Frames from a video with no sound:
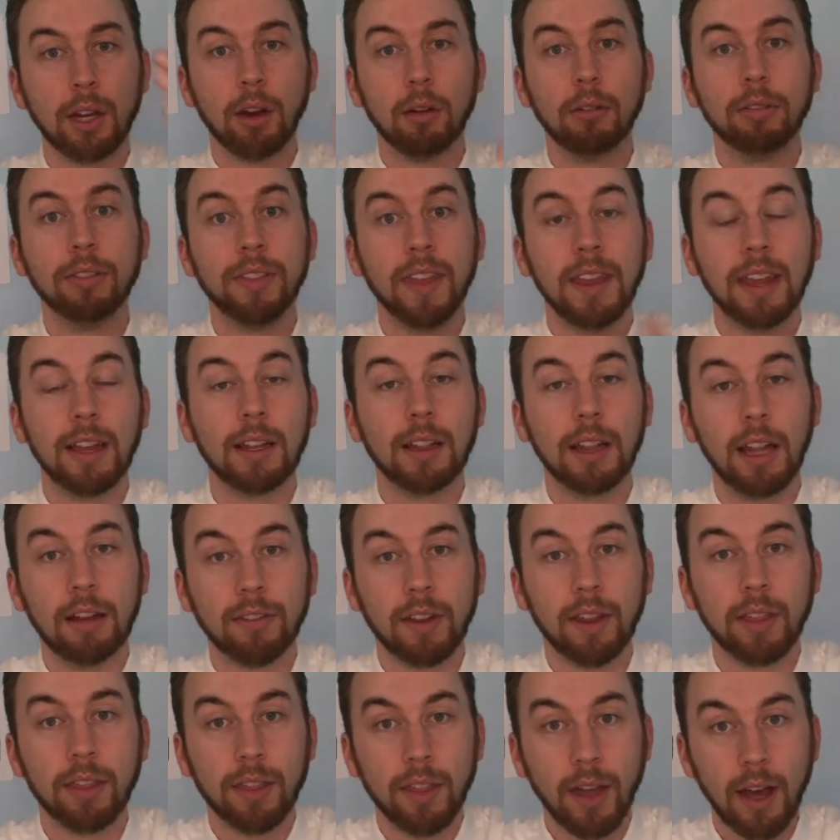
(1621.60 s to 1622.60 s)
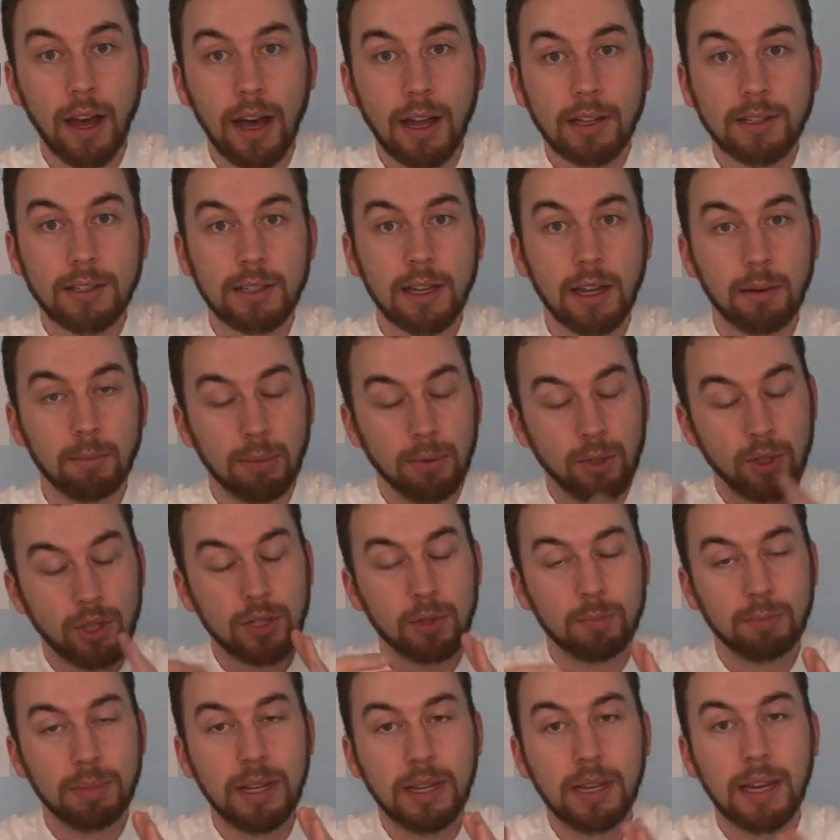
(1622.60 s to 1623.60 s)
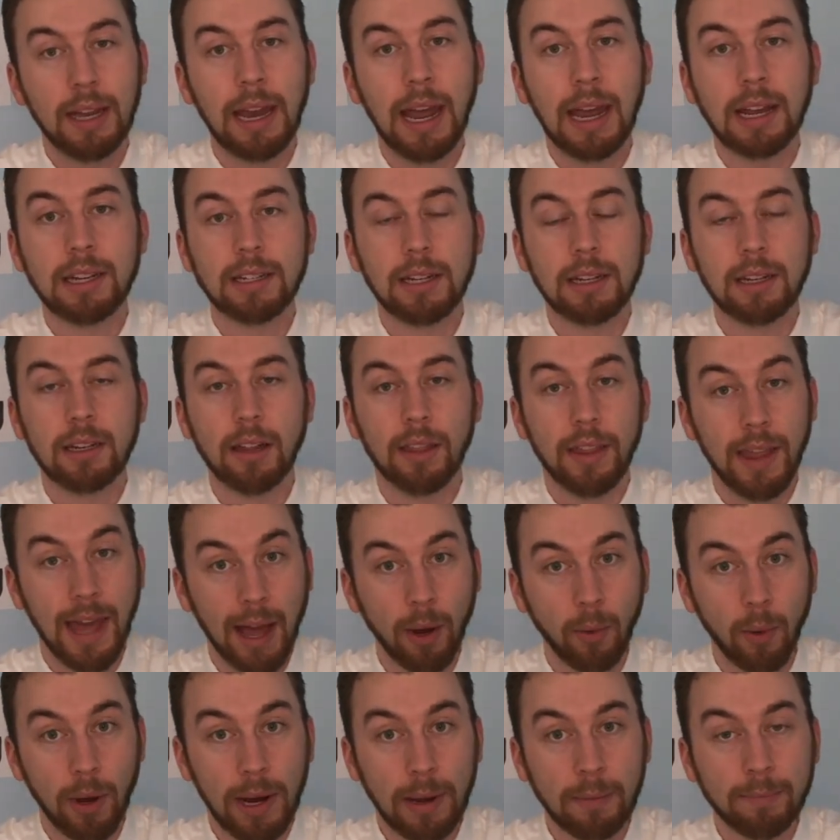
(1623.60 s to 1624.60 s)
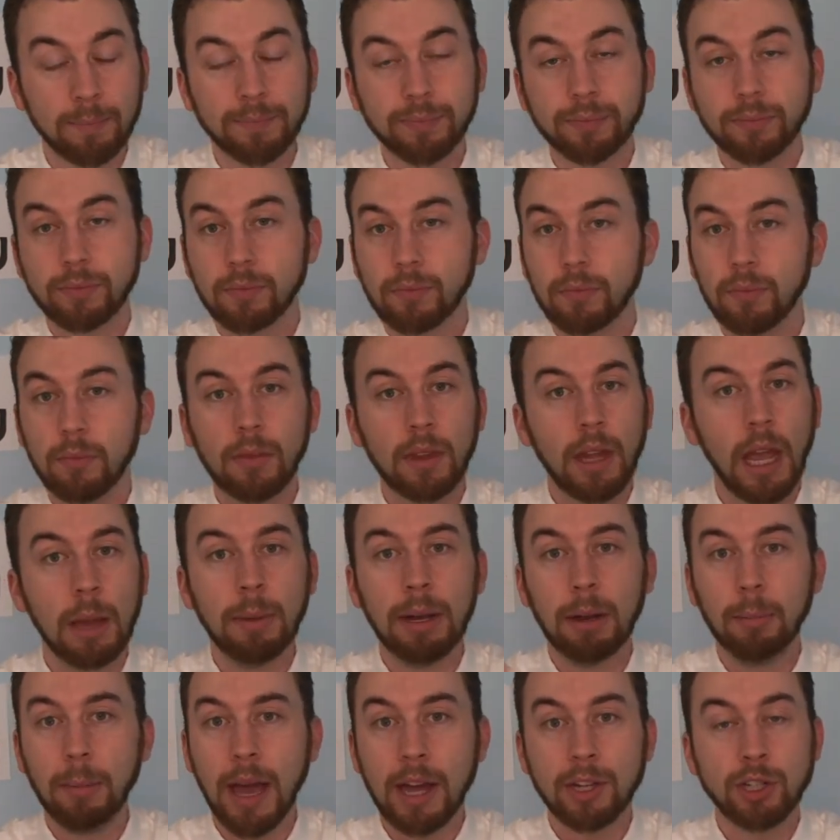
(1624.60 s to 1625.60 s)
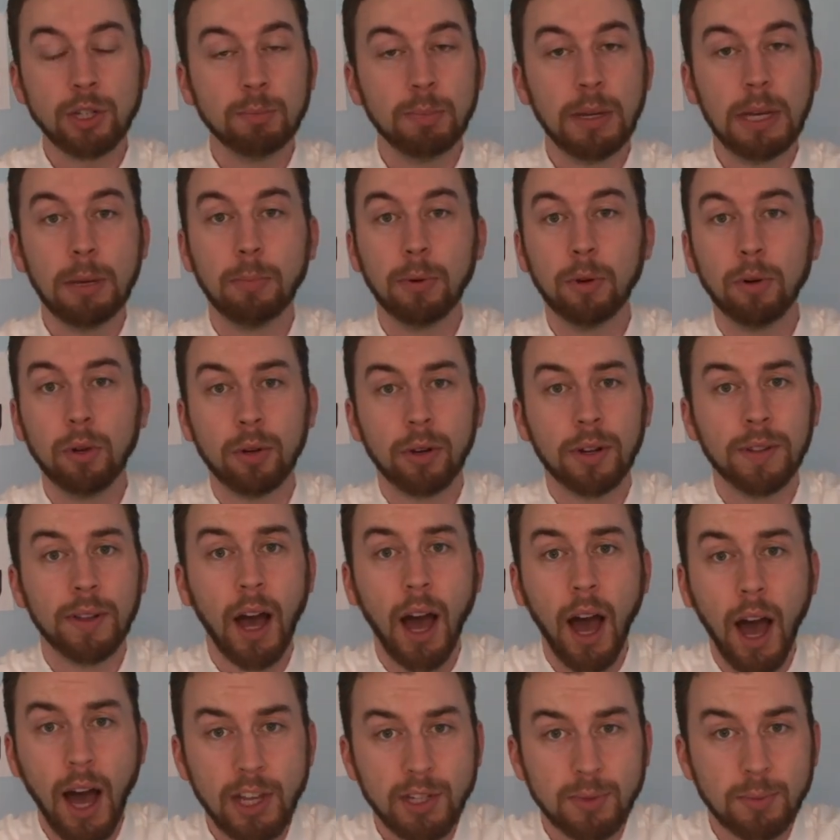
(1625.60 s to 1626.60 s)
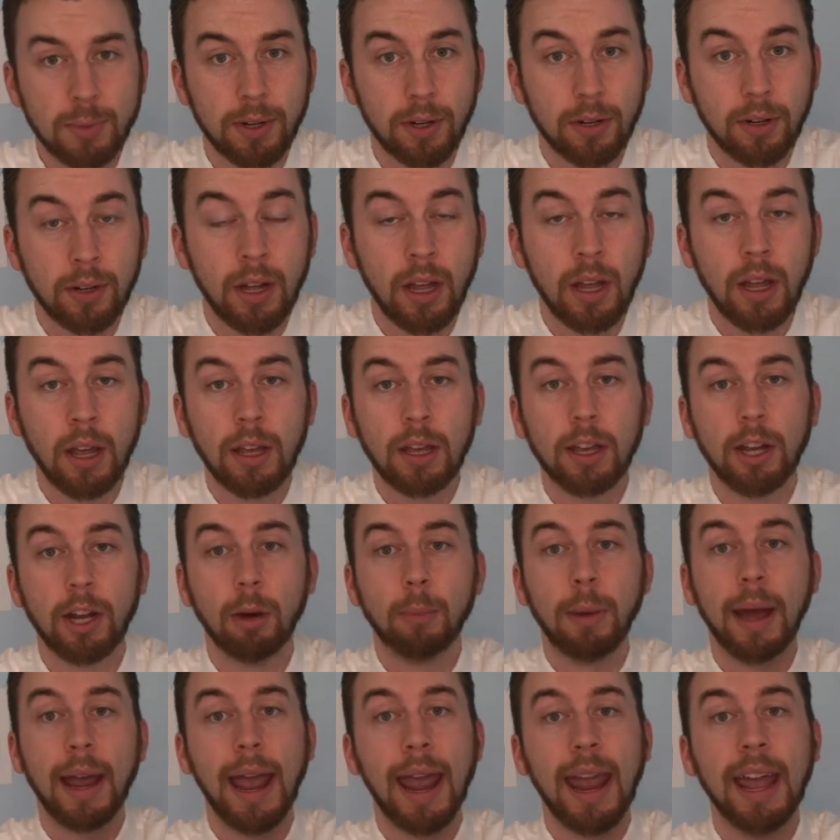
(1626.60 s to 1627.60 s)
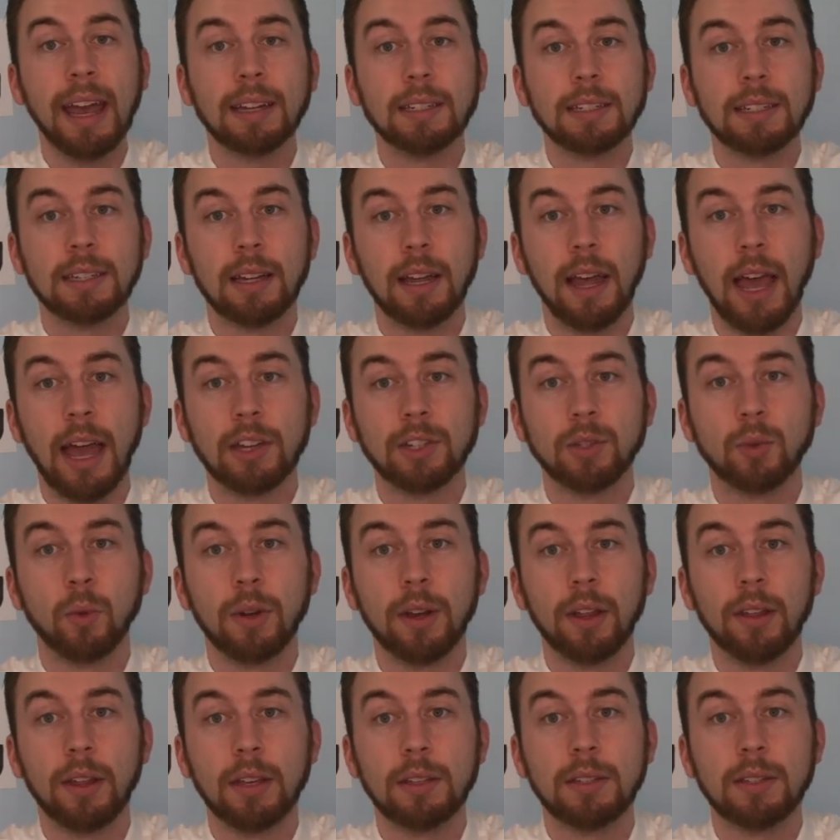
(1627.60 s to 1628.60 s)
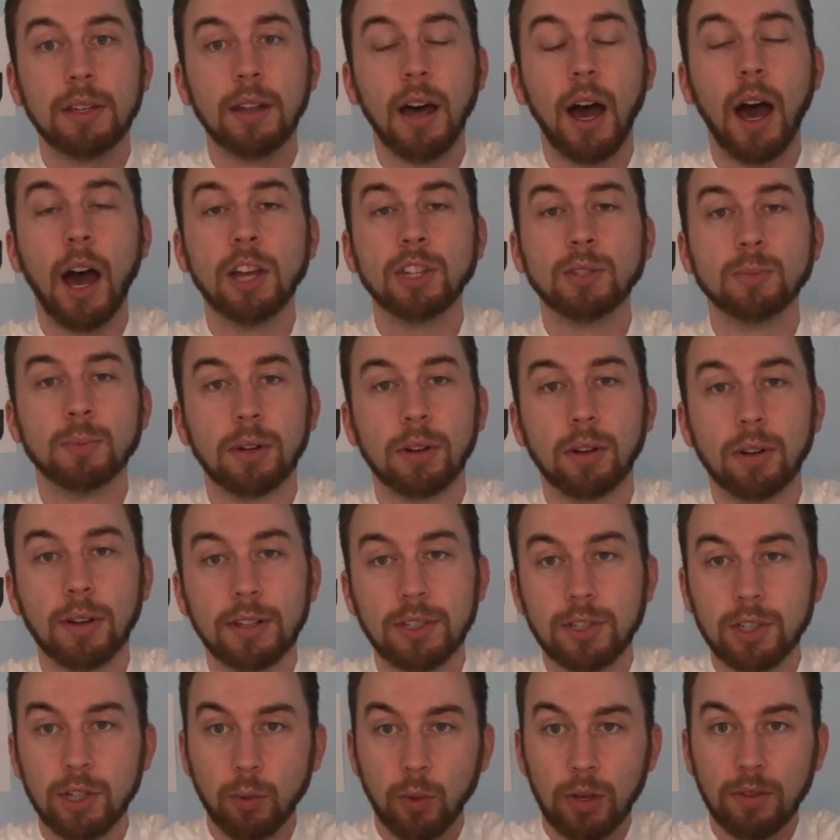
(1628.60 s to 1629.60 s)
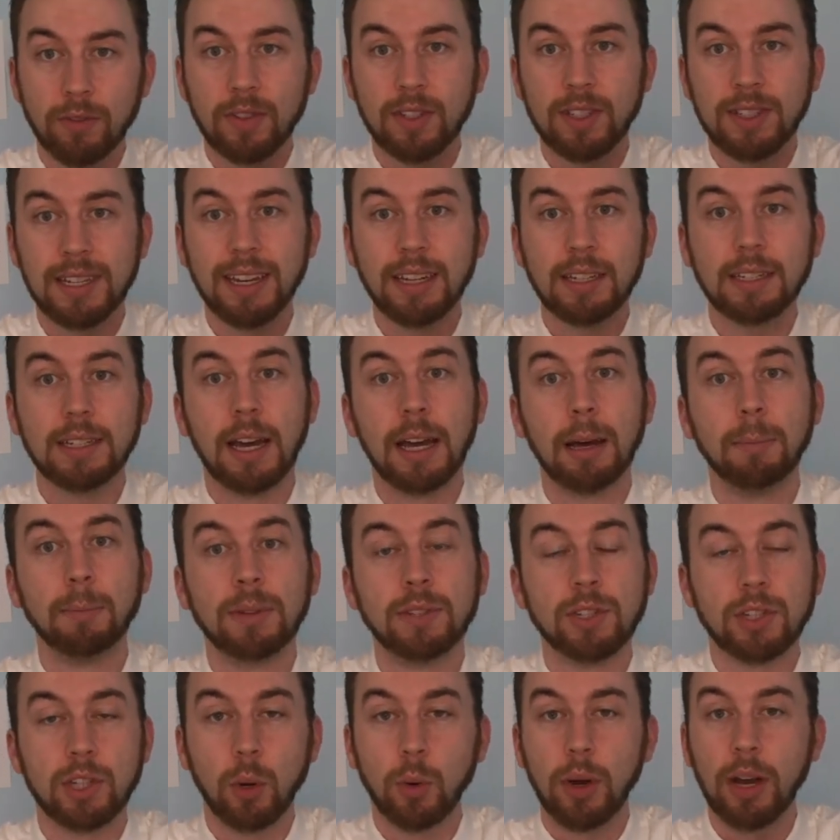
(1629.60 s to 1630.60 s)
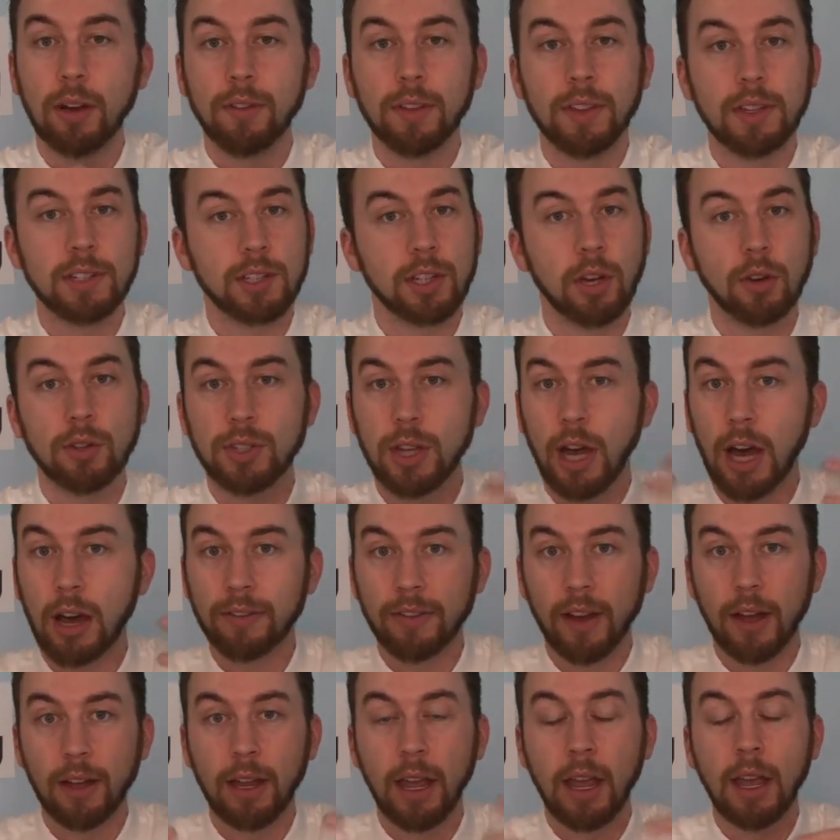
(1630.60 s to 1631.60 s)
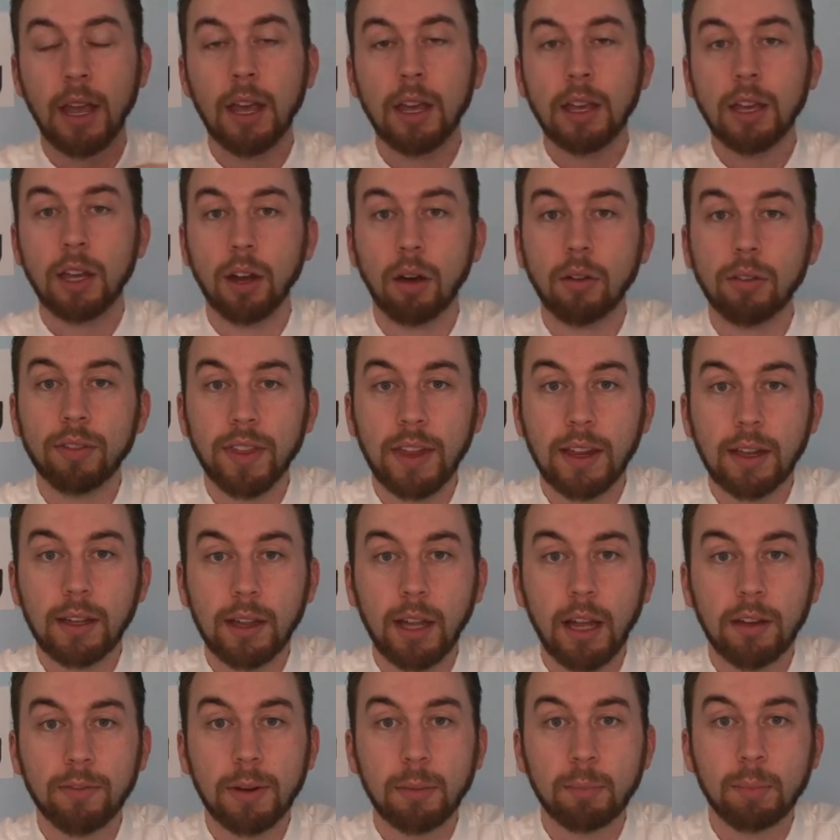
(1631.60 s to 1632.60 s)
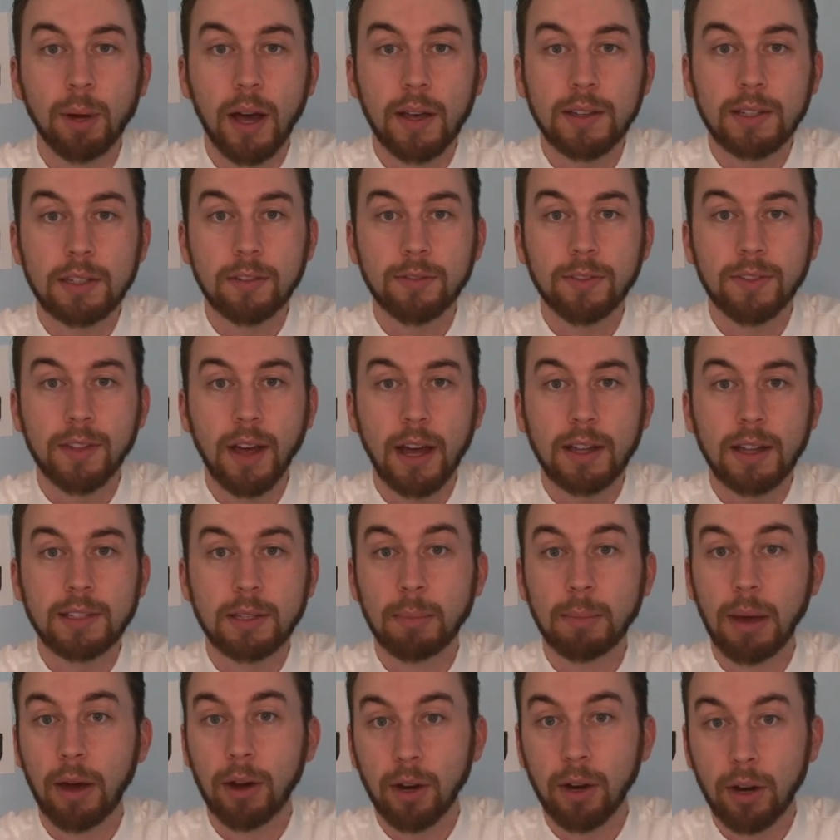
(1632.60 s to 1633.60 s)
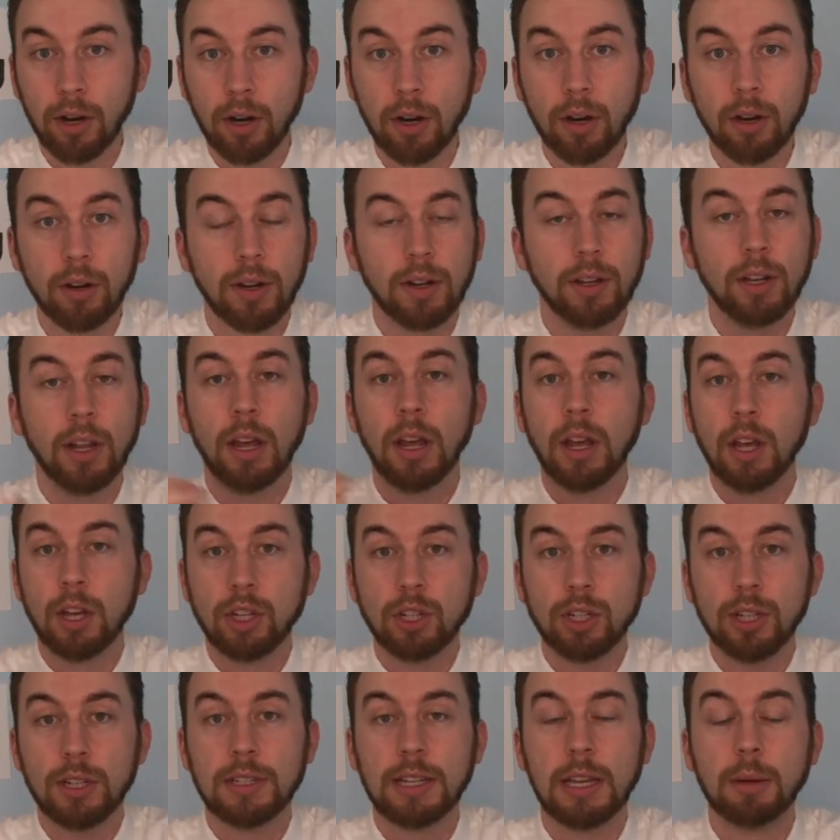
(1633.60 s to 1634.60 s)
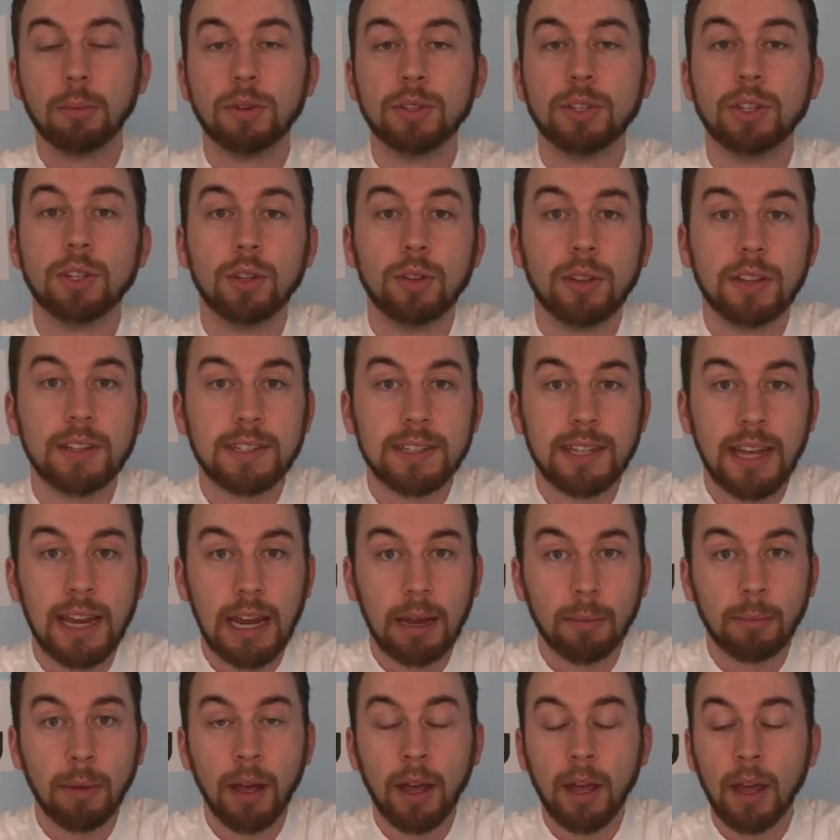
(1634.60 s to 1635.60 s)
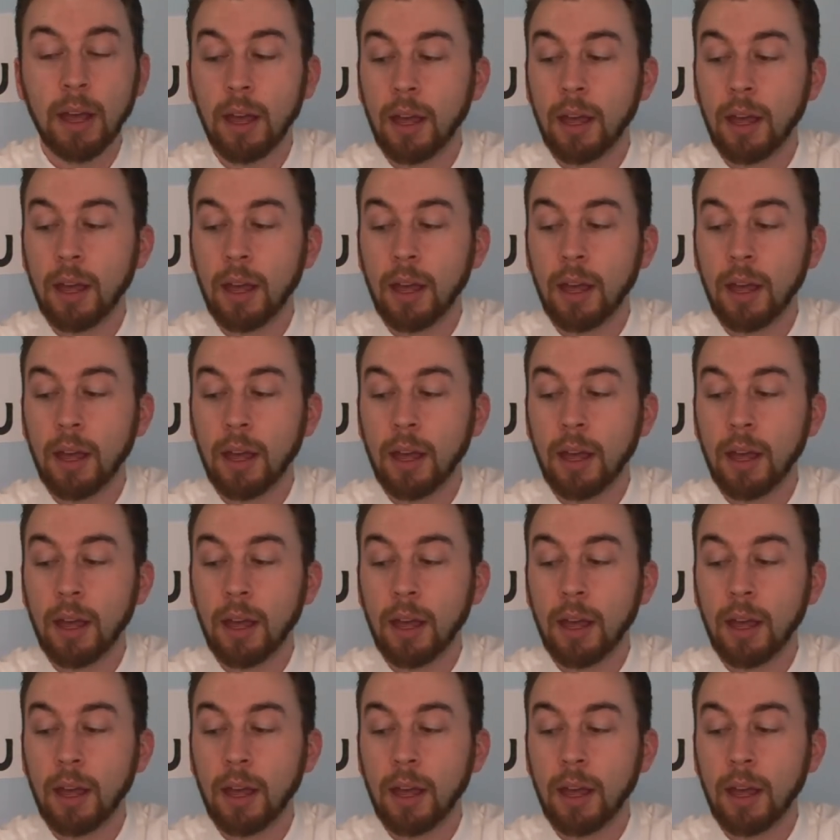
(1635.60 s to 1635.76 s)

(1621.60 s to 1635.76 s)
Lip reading: you know, think loving thoughts and just be connected that way. I mean, imagine people who are in the hospital. You know, my aunt has one of these in the hospital, and so we've synced up, and so whenever this goes off, I, you know, think loving positive thoughts about her, and she's able to do the same.